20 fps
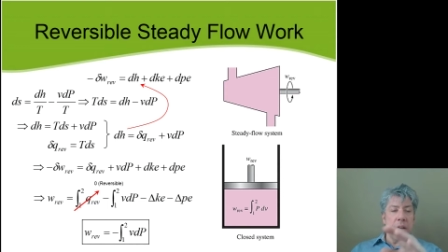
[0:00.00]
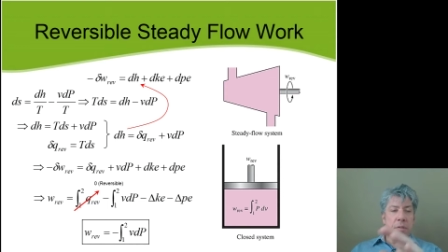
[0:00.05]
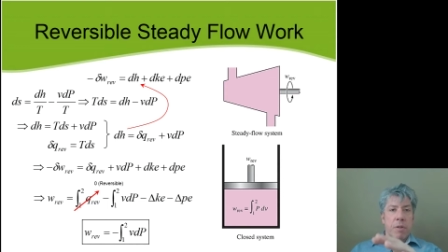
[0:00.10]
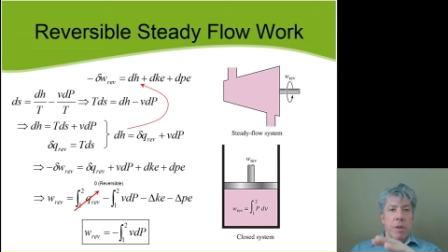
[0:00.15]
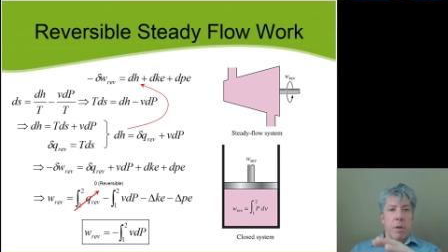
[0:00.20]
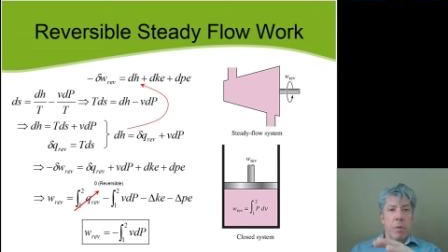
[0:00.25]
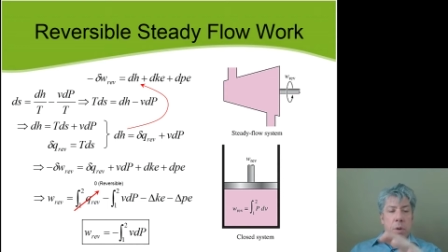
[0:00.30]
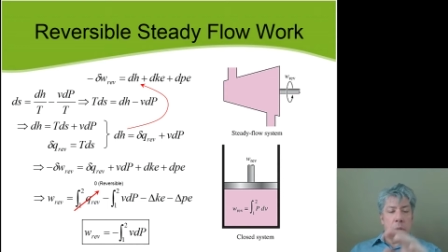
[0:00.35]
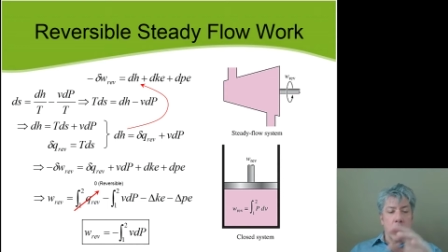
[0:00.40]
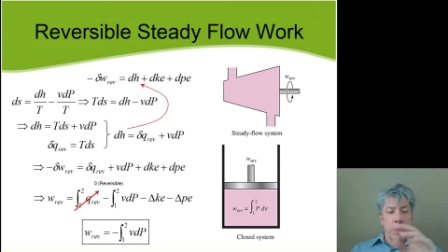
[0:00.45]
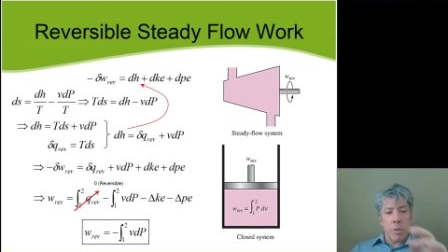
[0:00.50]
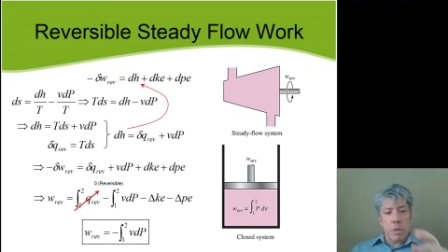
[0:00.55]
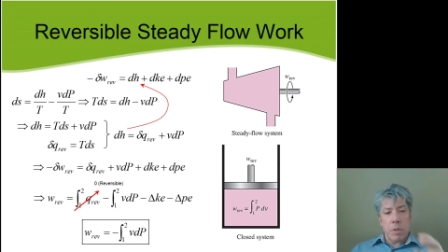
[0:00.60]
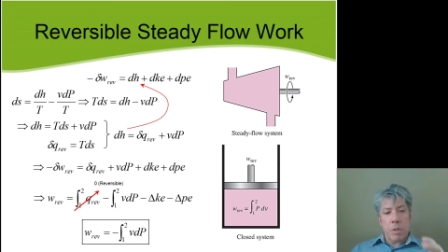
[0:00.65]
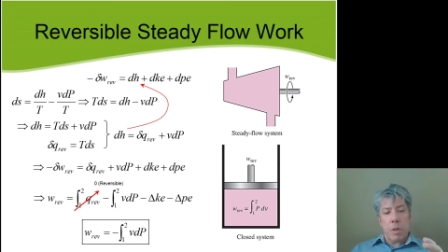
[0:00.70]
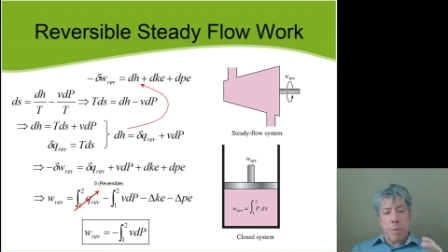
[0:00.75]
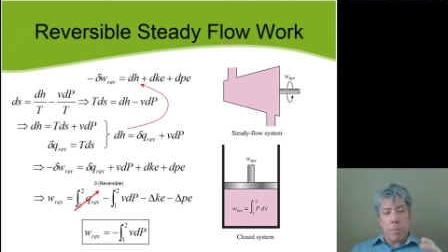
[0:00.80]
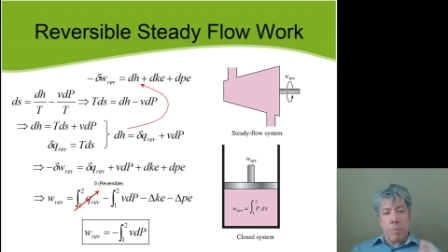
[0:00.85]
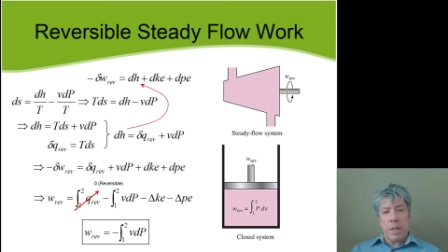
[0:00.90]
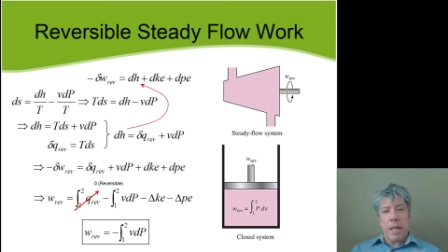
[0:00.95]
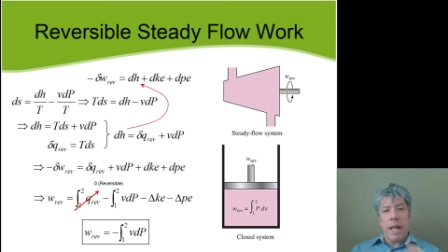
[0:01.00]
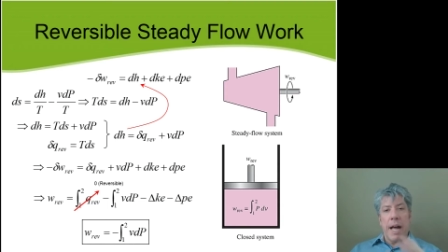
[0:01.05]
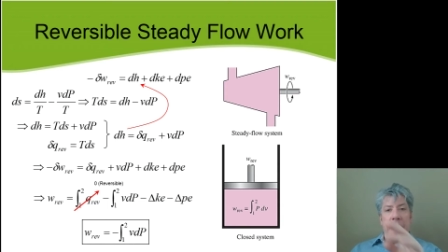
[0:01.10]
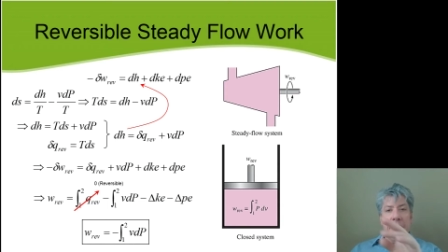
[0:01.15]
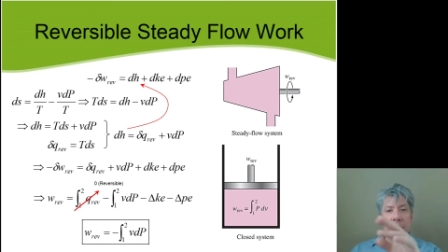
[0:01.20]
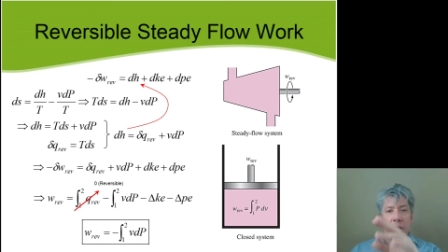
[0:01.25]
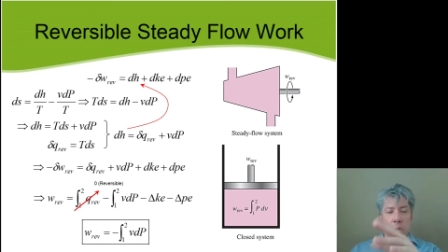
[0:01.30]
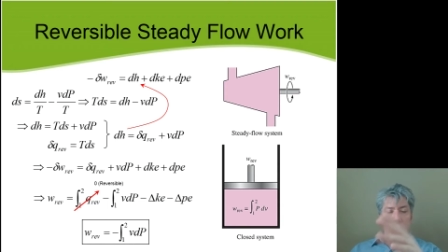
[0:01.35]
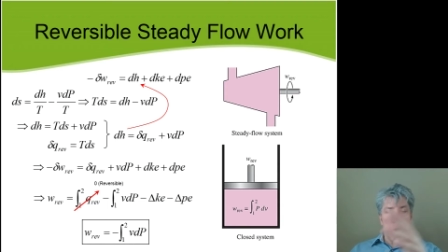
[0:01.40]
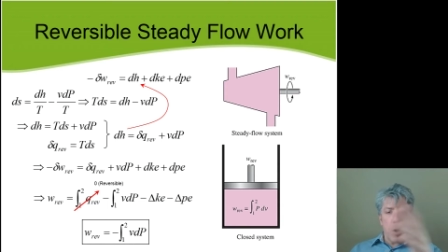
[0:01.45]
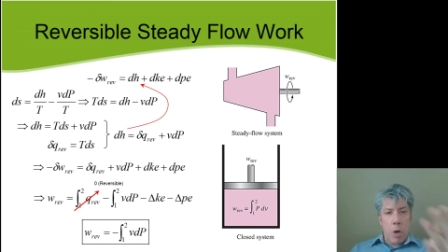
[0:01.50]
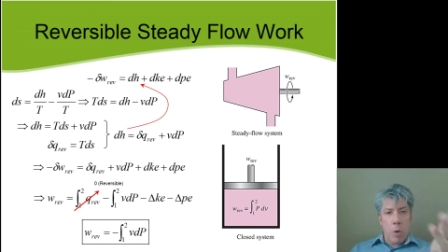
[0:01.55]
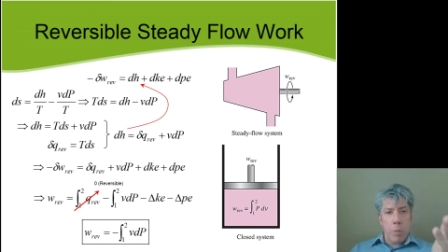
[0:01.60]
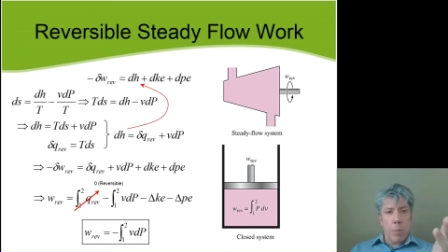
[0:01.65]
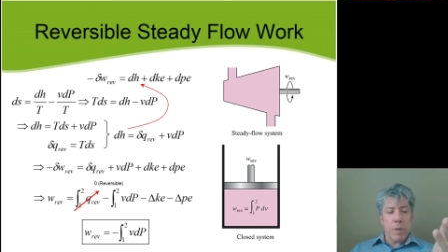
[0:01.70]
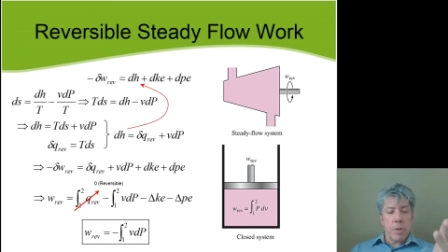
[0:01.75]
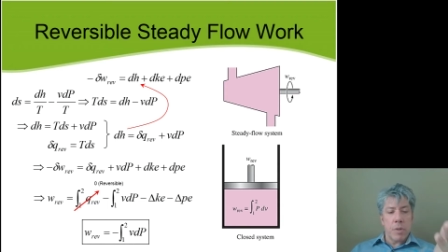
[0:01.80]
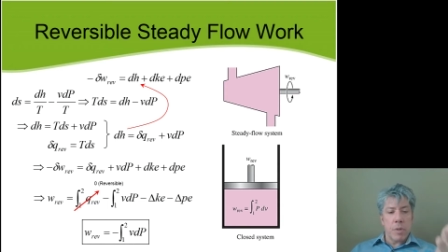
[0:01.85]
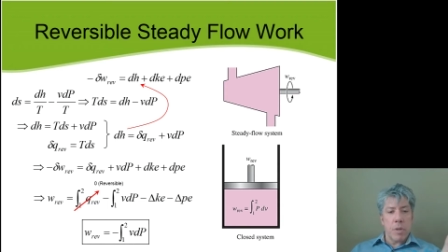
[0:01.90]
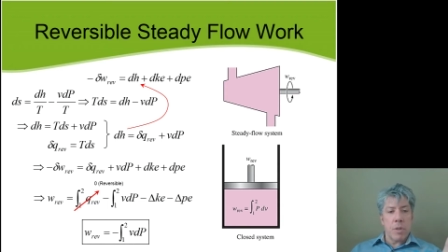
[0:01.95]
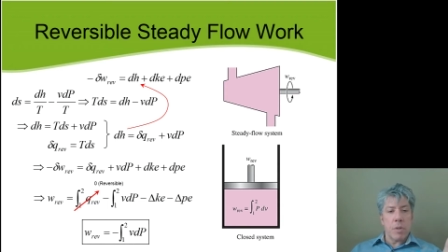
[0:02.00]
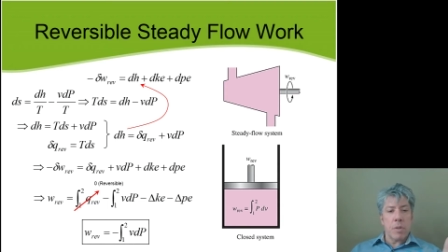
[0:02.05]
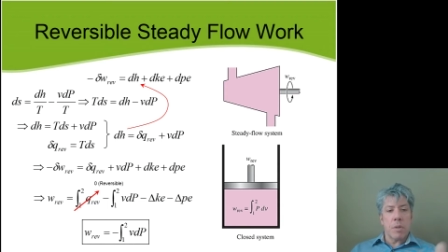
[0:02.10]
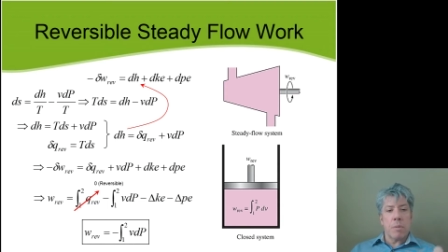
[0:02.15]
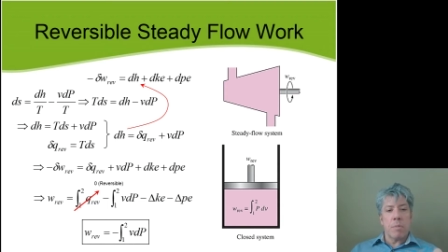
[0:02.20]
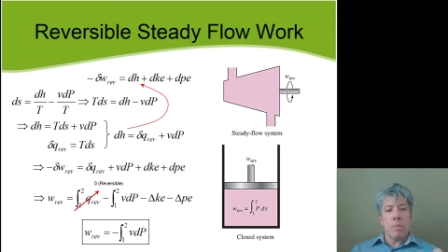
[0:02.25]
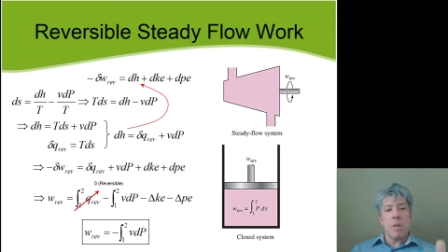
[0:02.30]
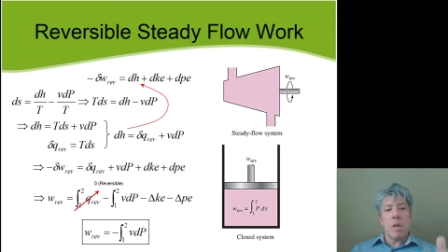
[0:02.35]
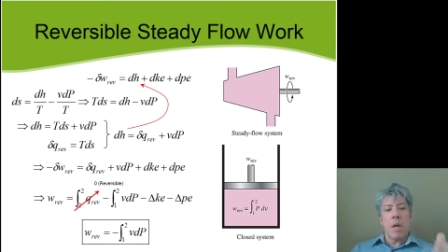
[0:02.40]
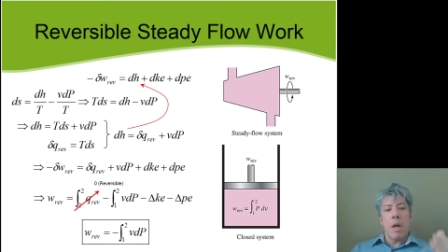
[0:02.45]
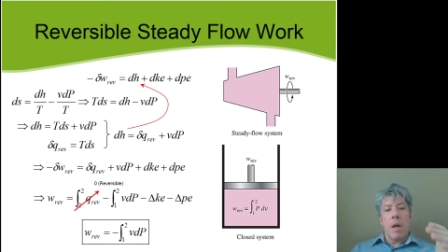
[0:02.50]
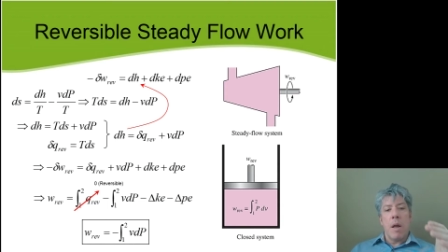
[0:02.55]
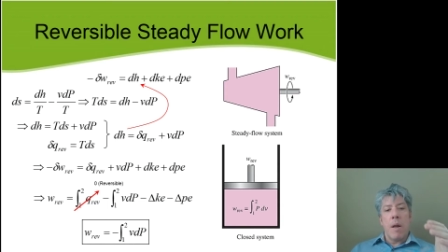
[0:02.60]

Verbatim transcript: flow work, which applies to open systems,